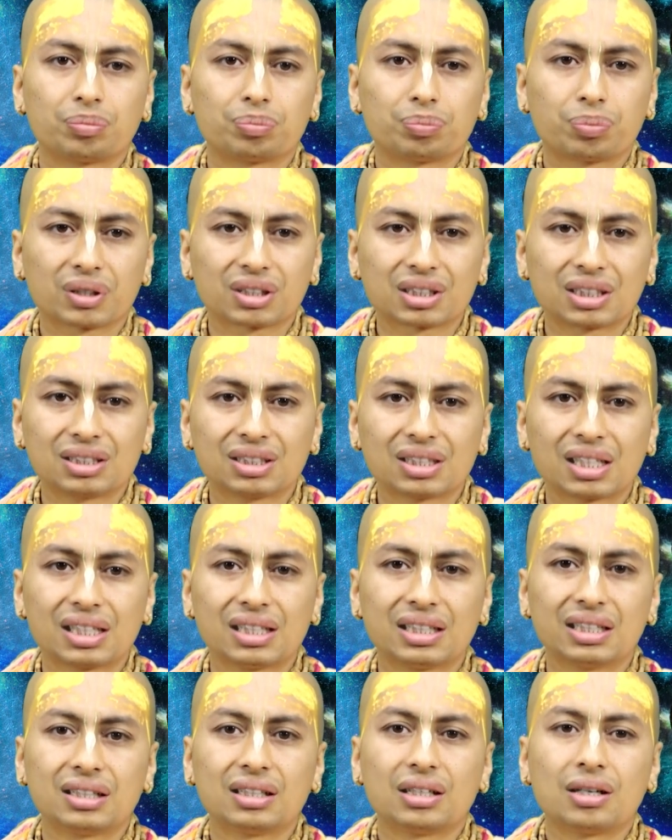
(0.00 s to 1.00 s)

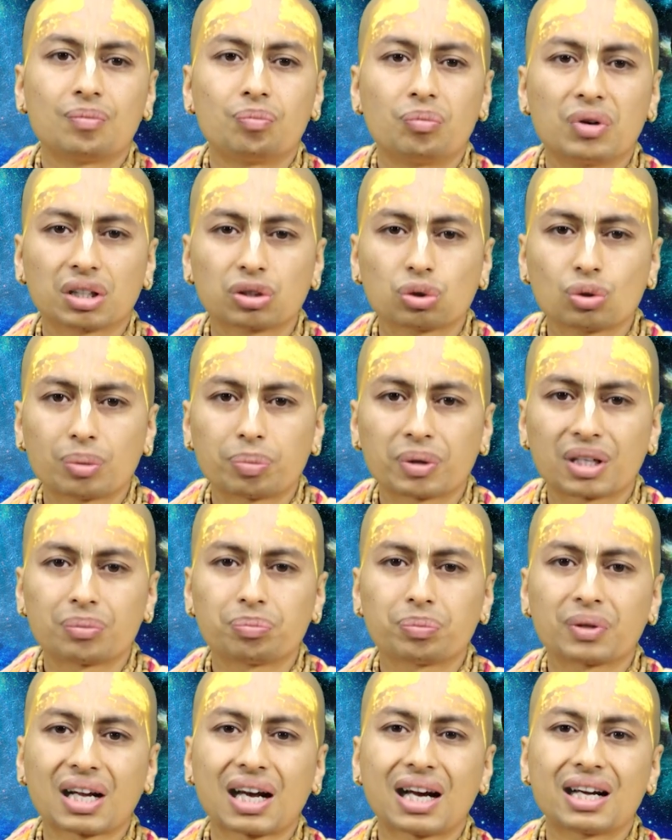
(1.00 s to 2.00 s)
Patanjali, Madhva
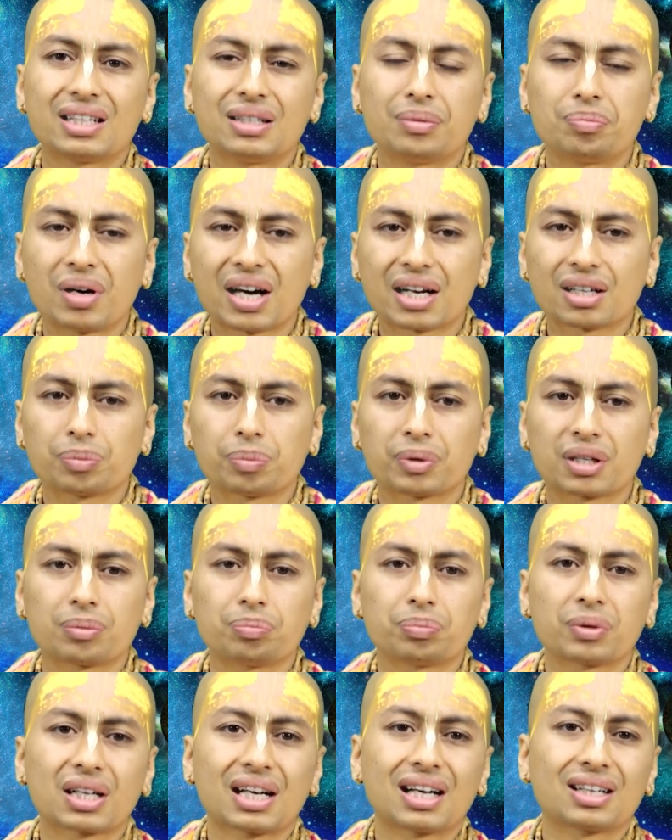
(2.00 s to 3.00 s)
Parampara, Nimmarka
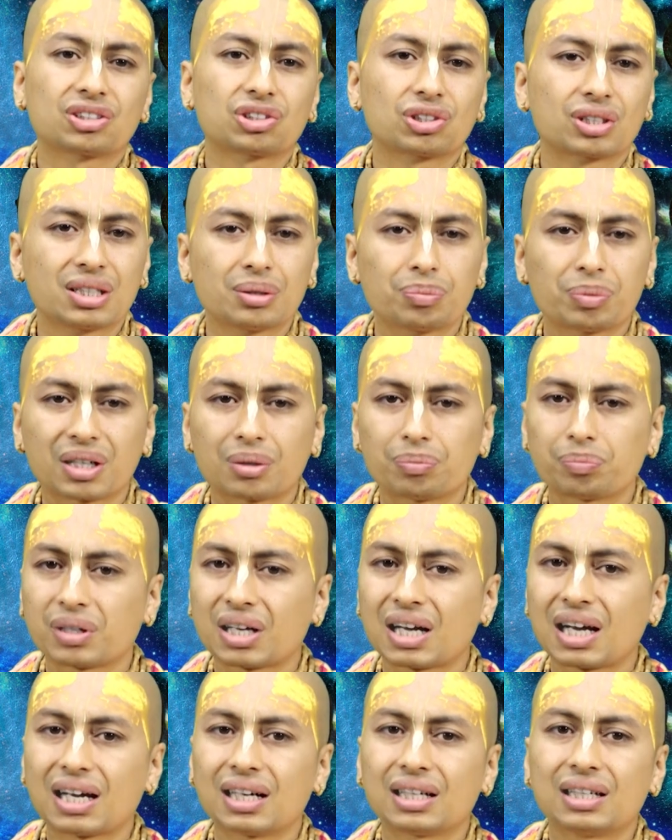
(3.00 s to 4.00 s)
Parampara, Sri
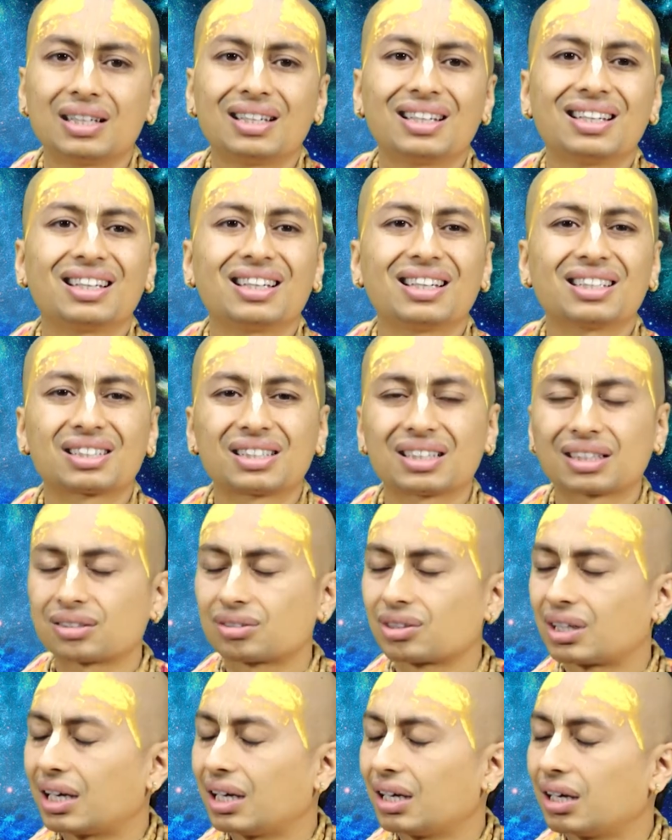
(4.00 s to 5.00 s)
Parampara,
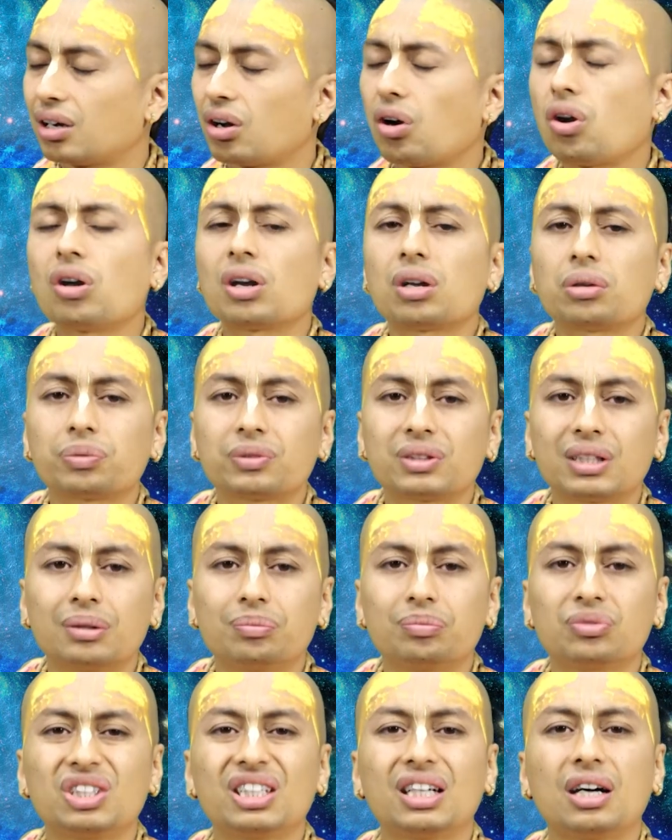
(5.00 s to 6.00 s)
etc. All of
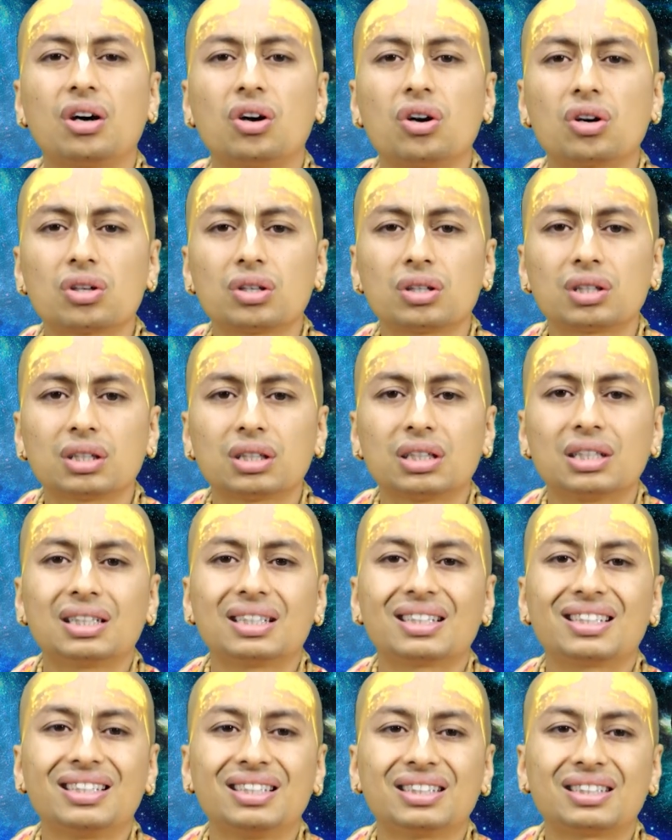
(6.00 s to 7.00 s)
them, they honored
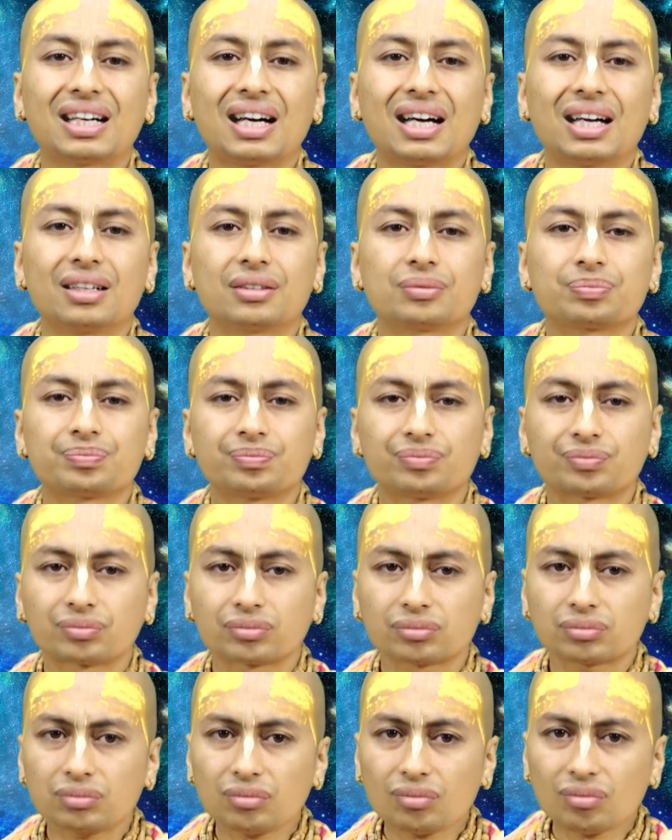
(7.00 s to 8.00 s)
Gita
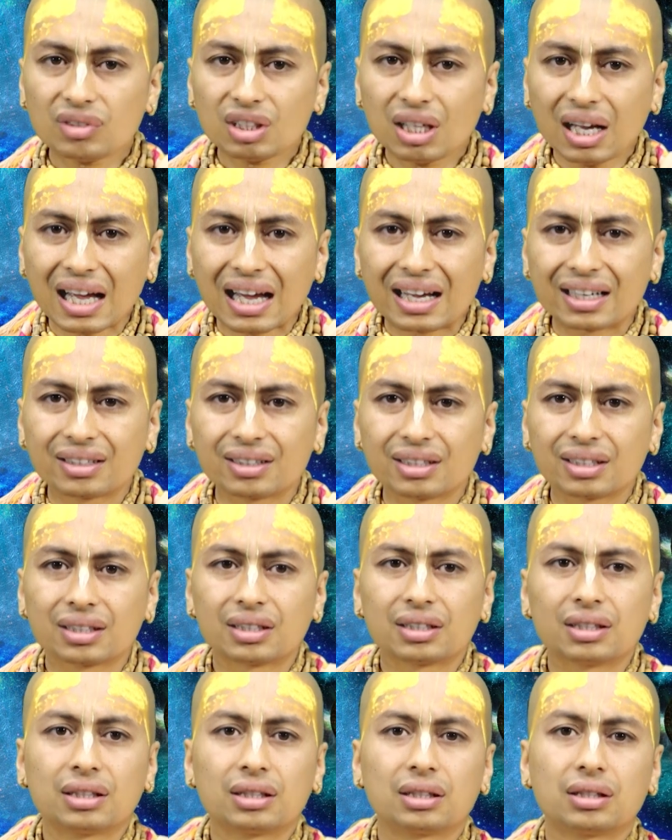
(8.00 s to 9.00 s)
and
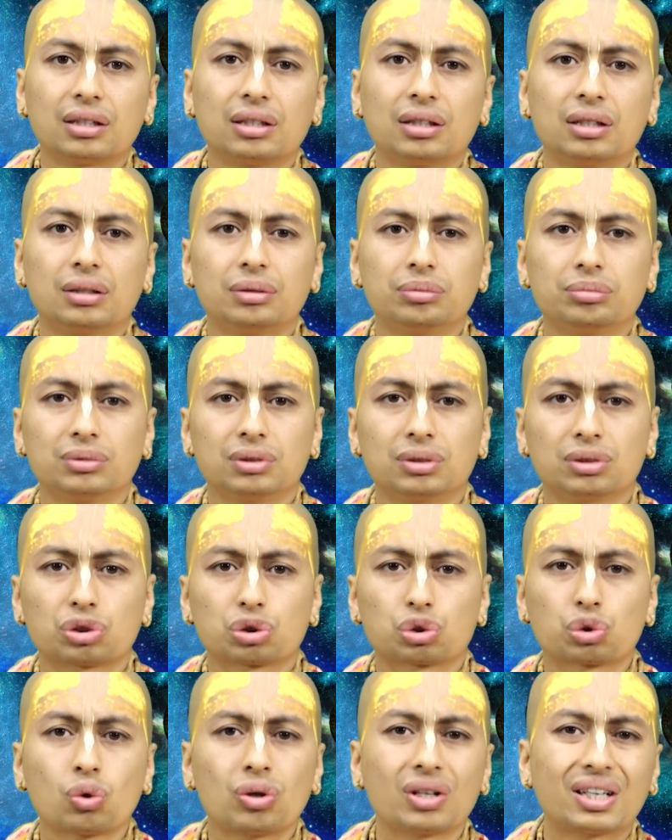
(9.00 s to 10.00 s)

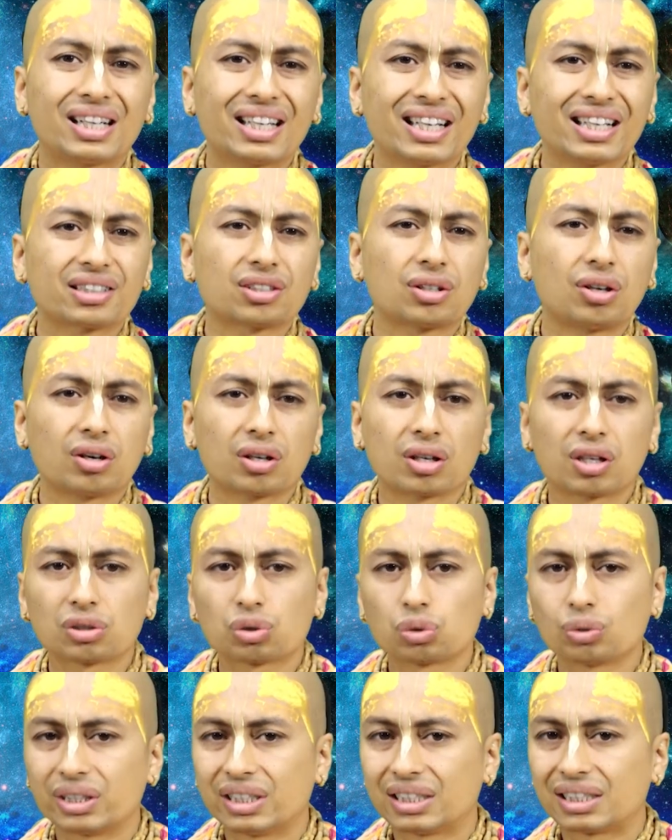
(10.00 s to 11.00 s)
show great honor
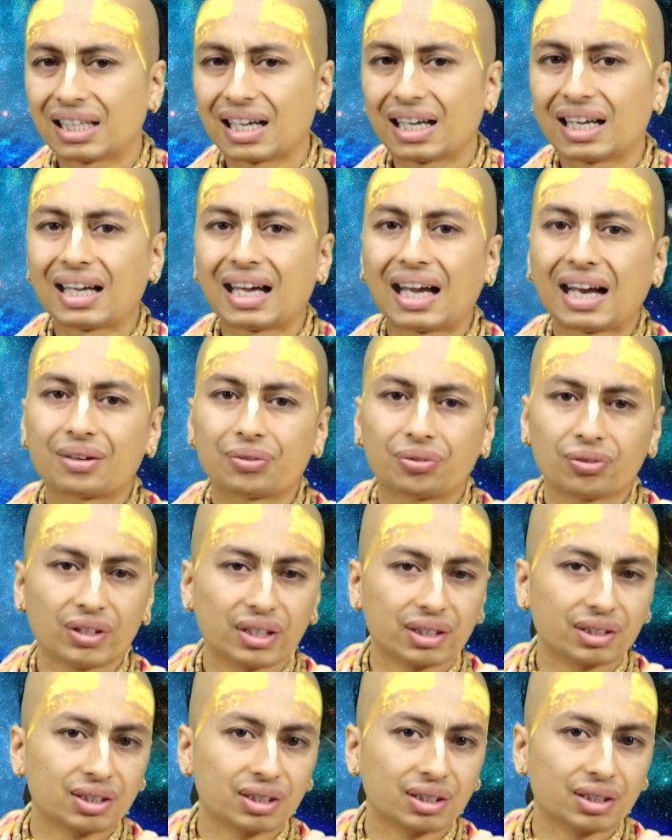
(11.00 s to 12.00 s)
to Gita and
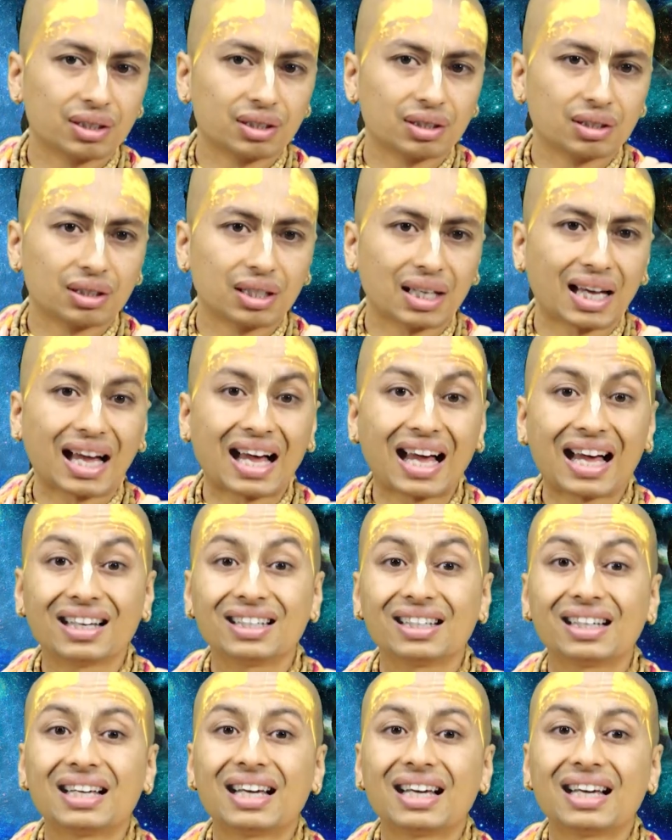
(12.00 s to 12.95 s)
faith, and